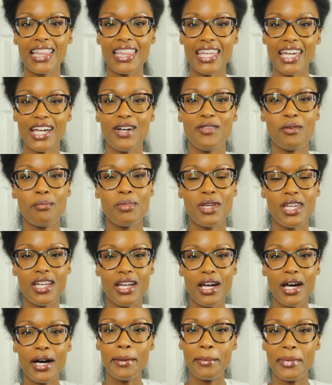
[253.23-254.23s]
That would
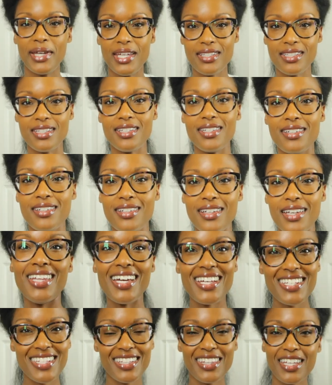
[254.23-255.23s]
be amazing.
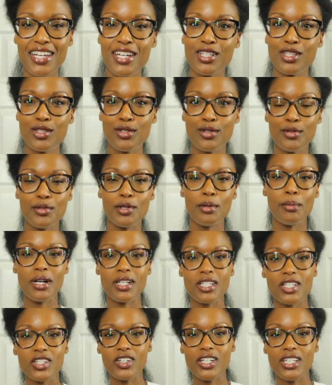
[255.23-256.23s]
That's the thing too
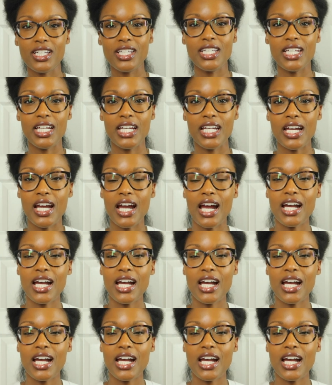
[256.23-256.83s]
about straightening your hair.